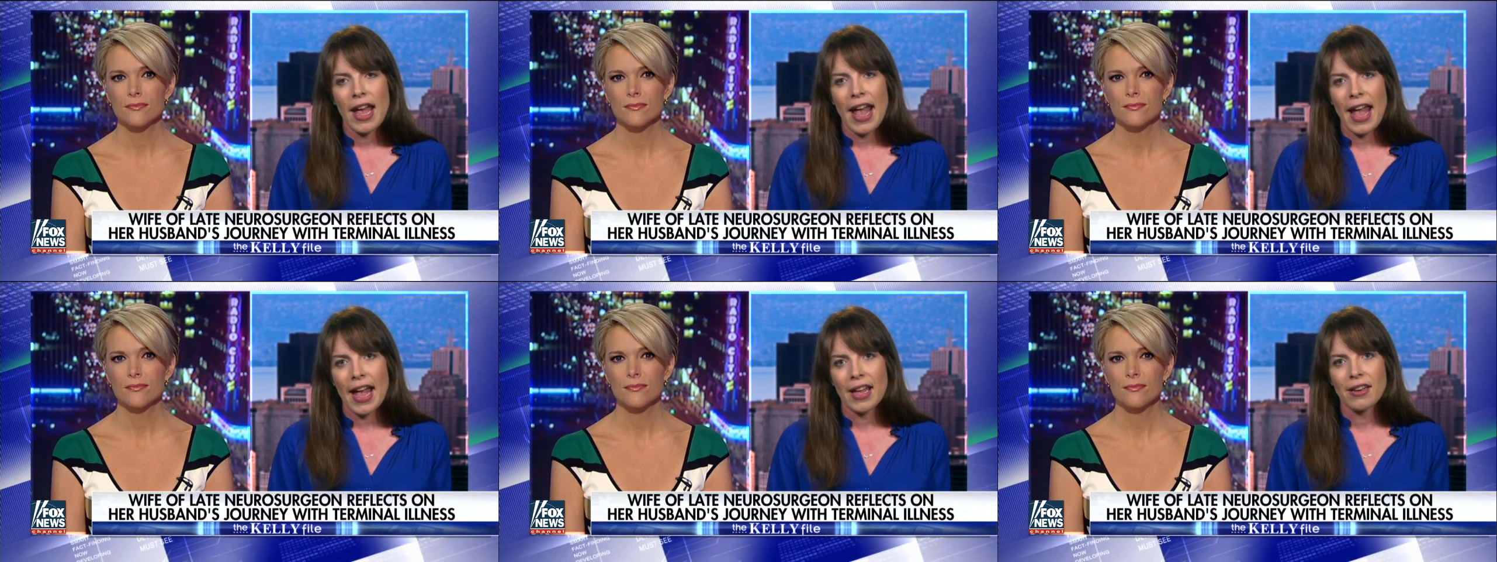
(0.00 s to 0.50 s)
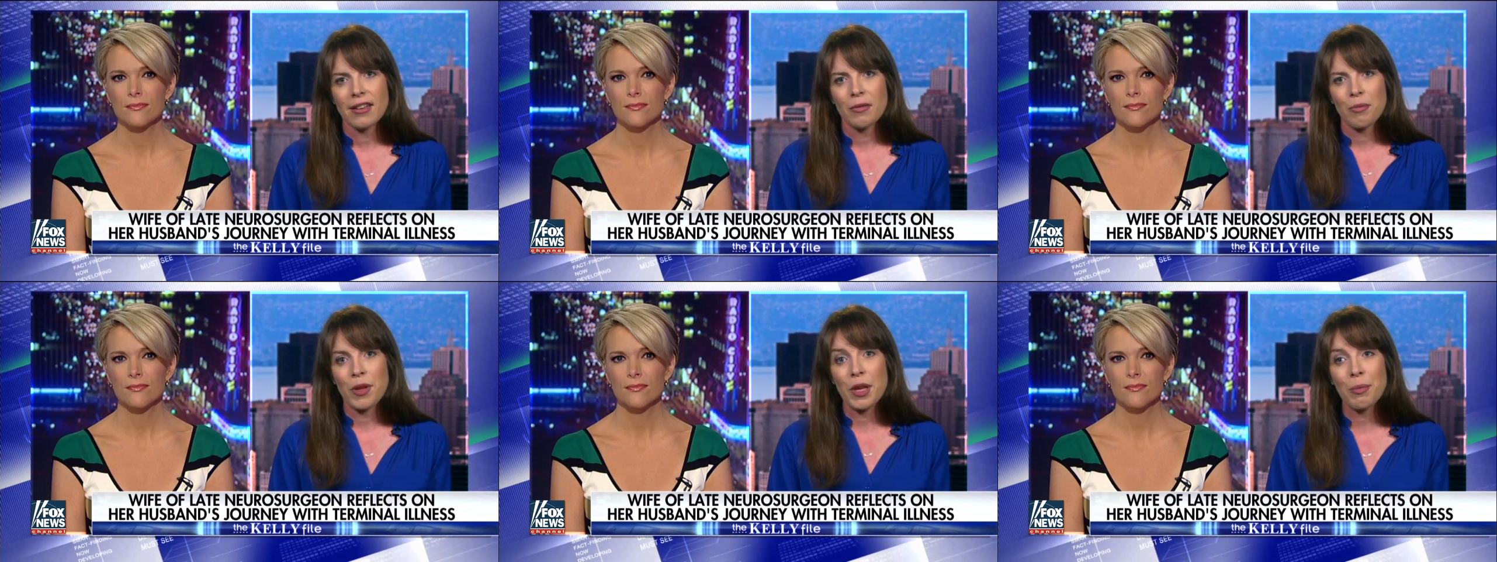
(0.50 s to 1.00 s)
Speaker 1: And
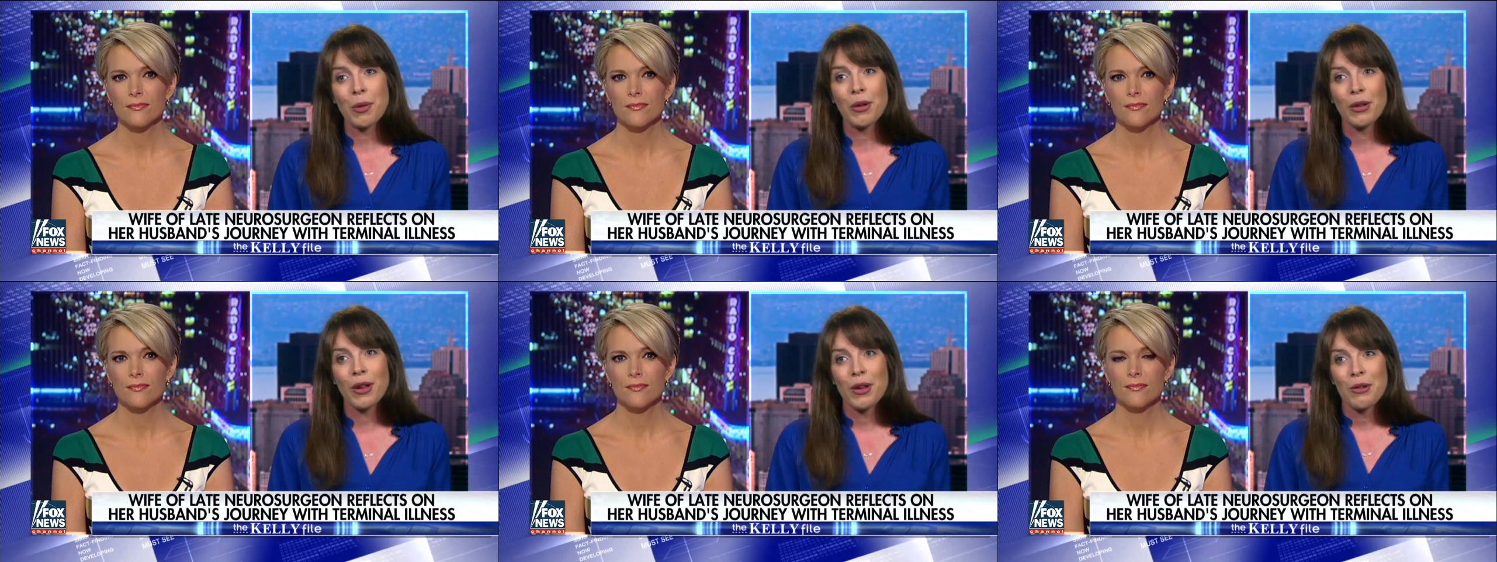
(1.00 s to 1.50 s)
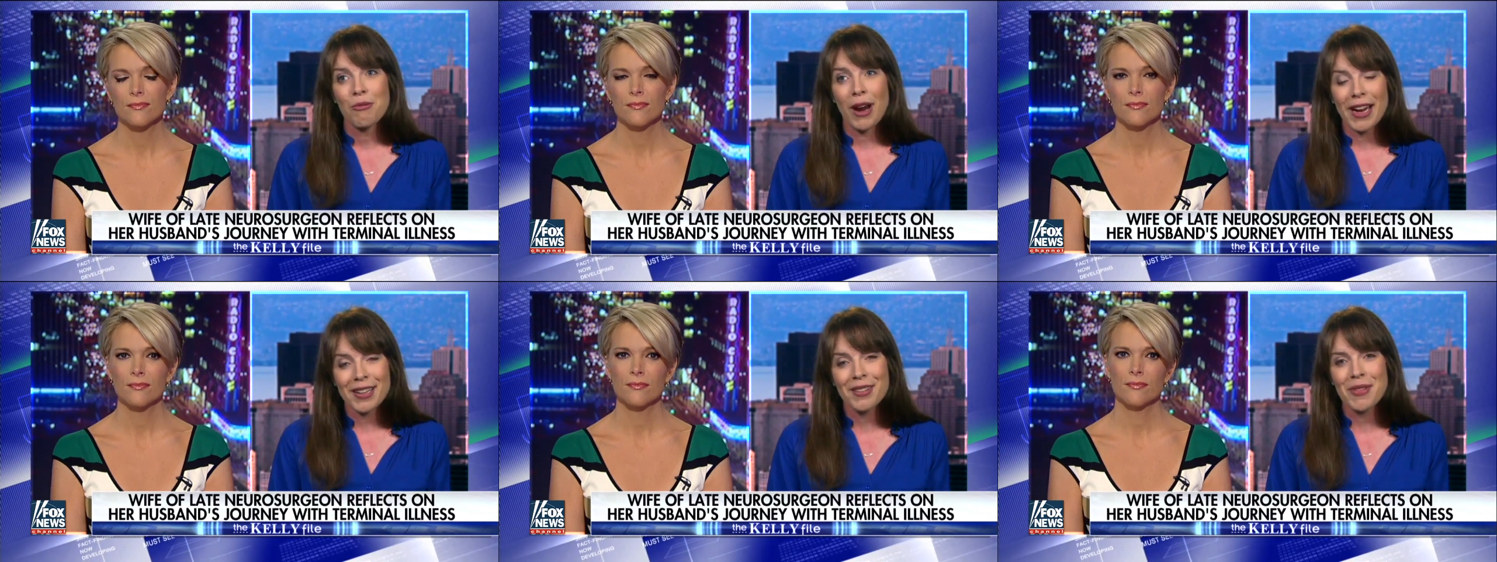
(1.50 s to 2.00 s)
people
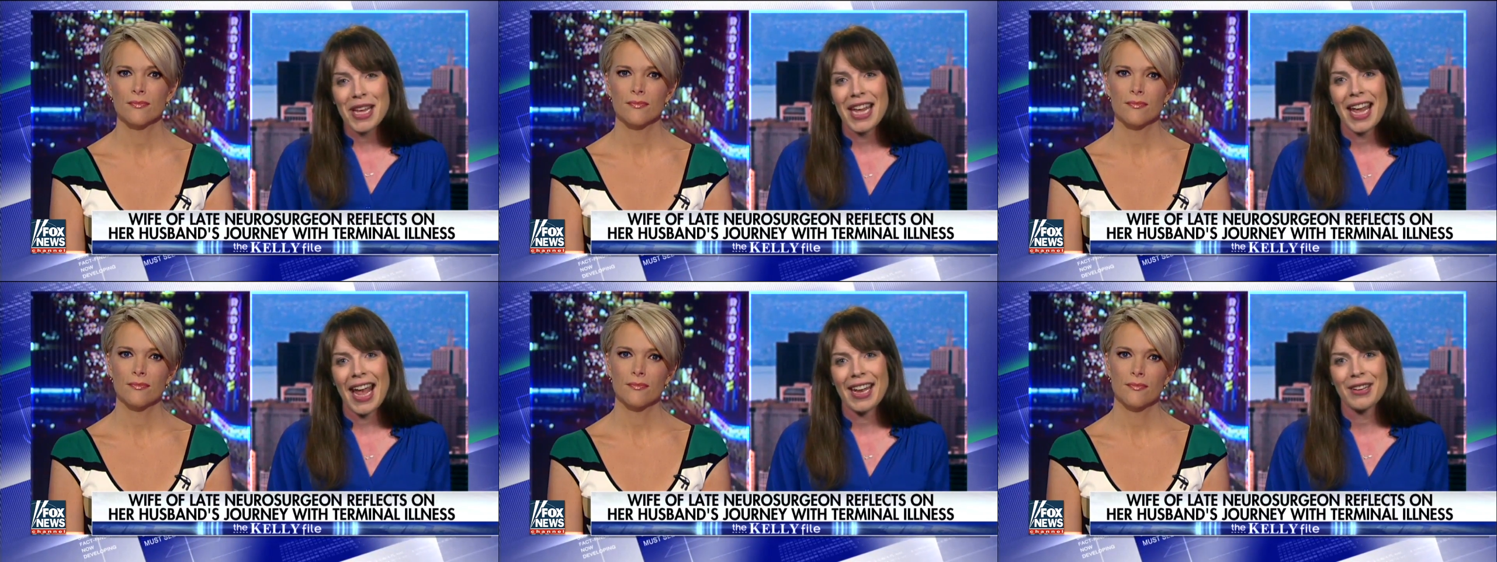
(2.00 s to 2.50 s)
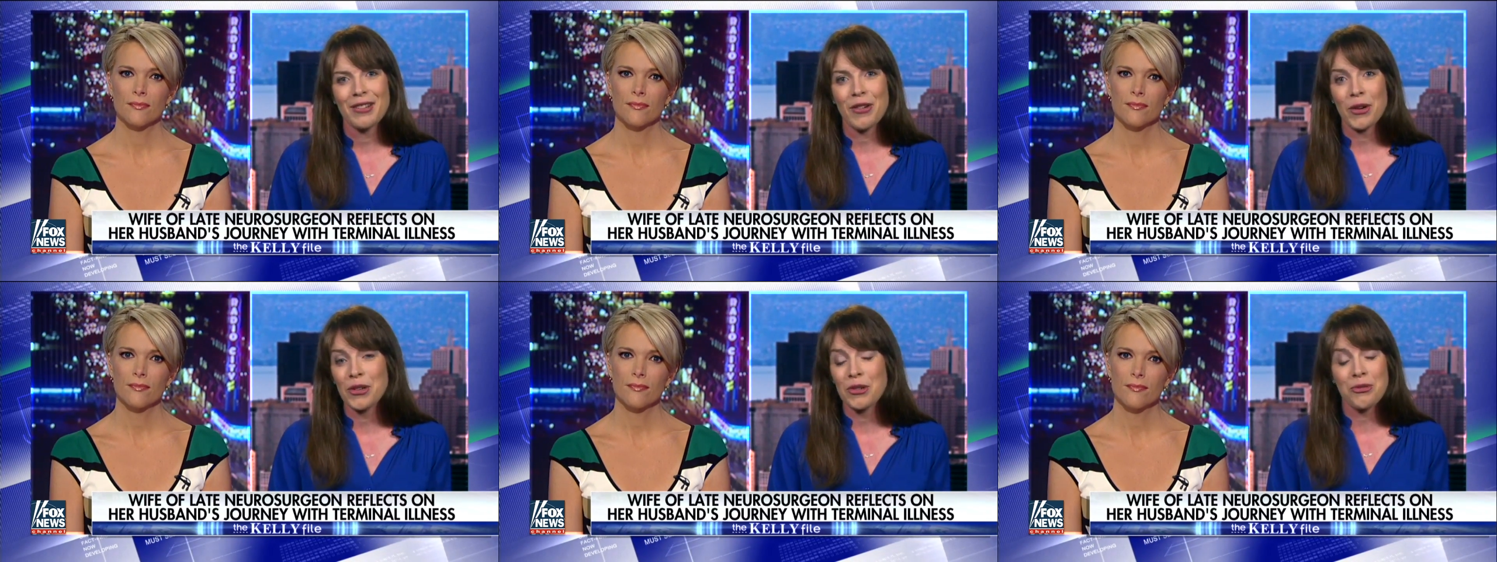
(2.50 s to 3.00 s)
write to me and
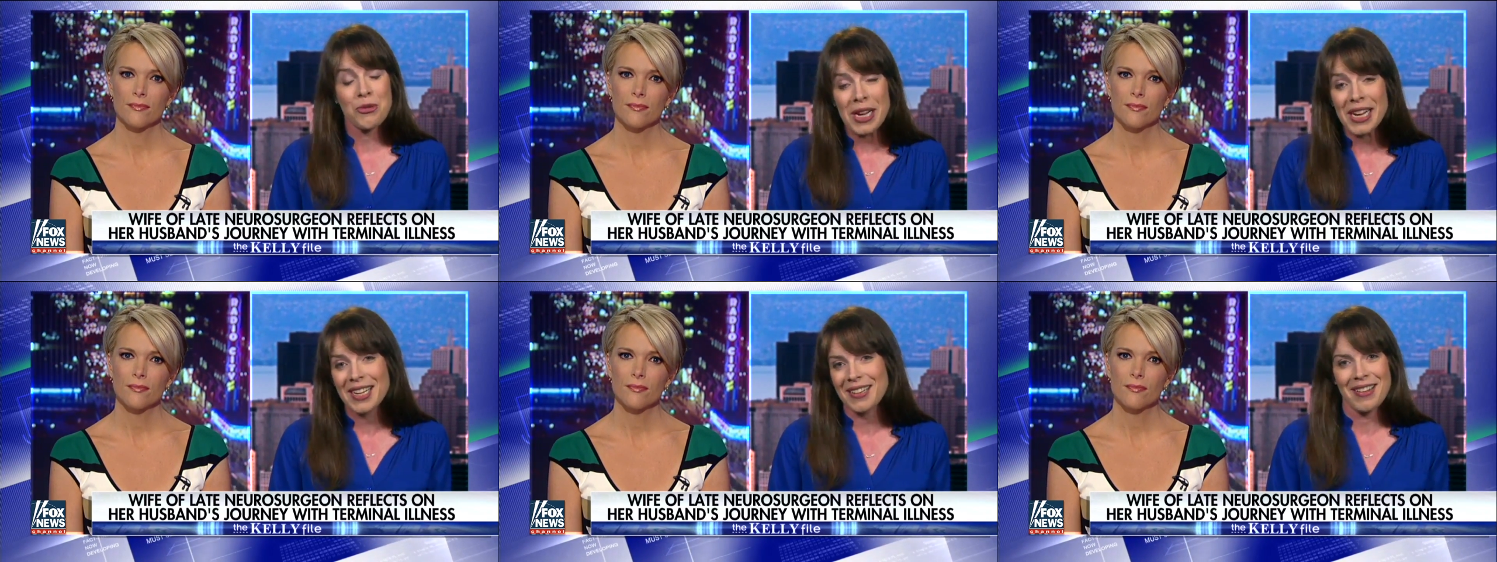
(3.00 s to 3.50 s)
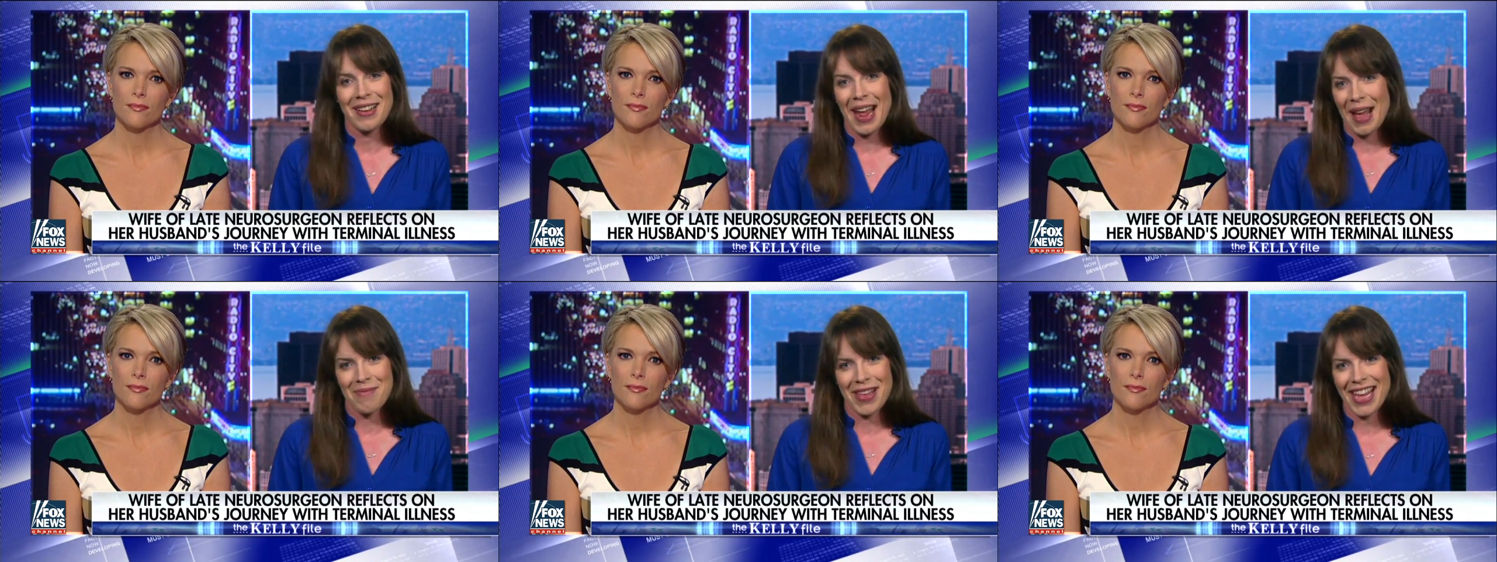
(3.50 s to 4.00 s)
or tweet
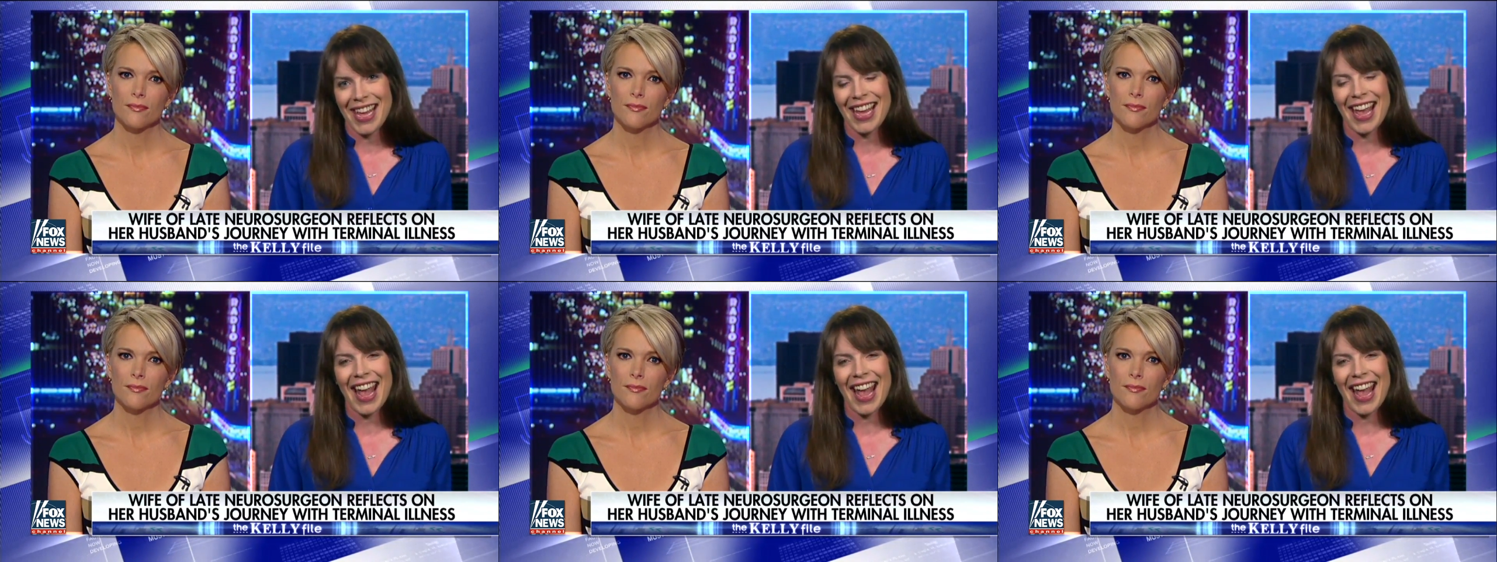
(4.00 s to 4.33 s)
at me,